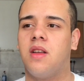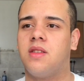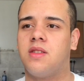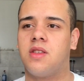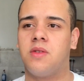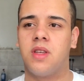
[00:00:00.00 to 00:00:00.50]

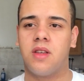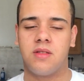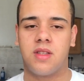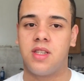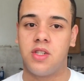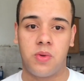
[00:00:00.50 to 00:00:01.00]
so
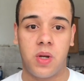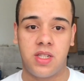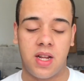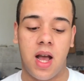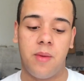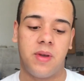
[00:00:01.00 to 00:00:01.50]
the situation
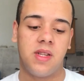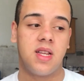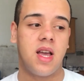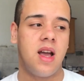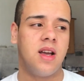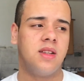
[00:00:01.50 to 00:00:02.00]
happened,
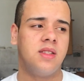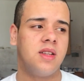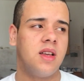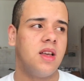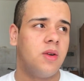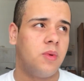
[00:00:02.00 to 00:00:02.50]
and
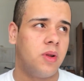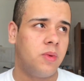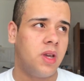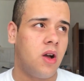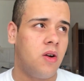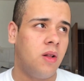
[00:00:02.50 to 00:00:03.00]
when
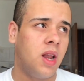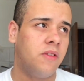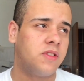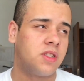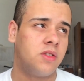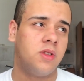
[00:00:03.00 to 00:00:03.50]
we all
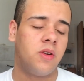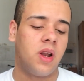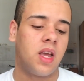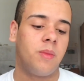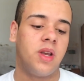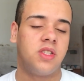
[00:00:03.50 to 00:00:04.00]
left school, they were
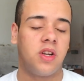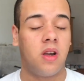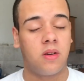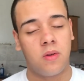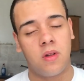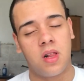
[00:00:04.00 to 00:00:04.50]
like, make sure you're in
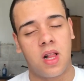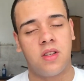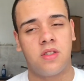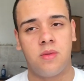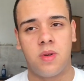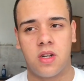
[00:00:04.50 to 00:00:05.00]
Google
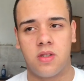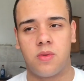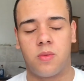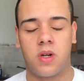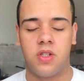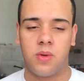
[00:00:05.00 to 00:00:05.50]
Classroom because
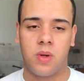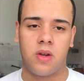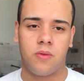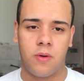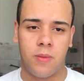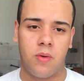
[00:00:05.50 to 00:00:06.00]
we're doing
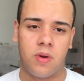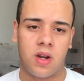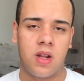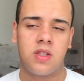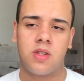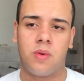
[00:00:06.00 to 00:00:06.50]
remote
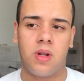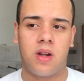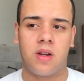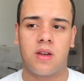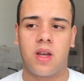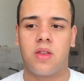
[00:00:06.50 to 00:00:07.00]
learning. So we
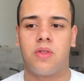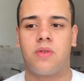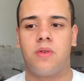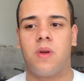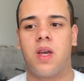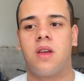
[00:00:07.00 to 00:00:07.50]
learn like
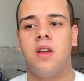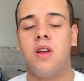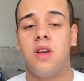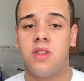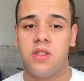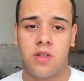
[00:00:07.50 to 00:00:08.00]
through like
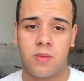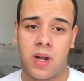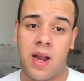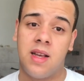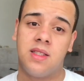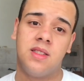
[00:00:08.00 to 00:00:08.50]
Zoom
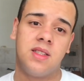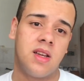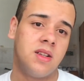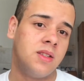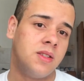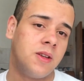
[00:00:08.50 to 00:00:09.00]
classes,
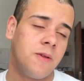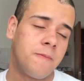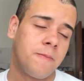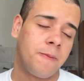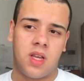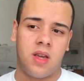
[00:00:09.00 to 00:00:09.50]
and
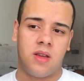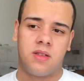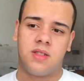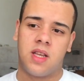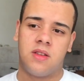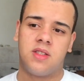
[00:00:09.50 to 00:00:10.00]
they
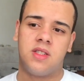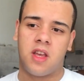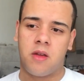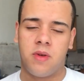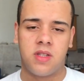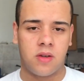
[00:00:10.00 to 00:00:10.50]
send us
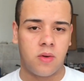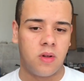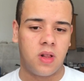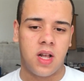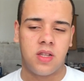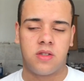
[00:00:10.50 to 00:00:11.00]
assignments on
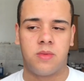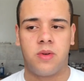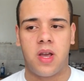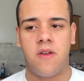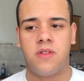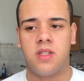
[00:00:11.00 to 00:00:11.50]
Google Classroom, and we
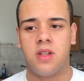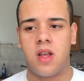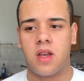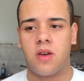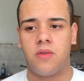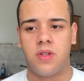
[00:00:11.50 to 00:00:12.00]
have to
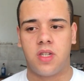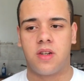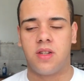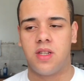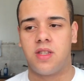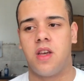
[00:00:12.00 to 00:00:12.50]
like
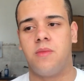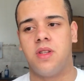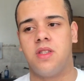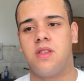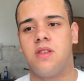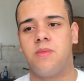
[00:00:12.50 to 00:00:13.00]
return the
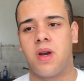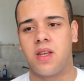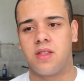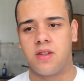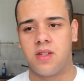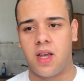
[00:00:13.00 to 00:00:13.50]
assignments by a
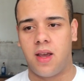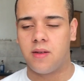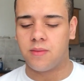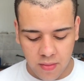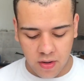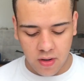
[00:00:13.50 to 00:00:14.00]
certain date.
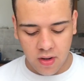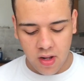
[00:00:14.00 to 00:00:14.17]
But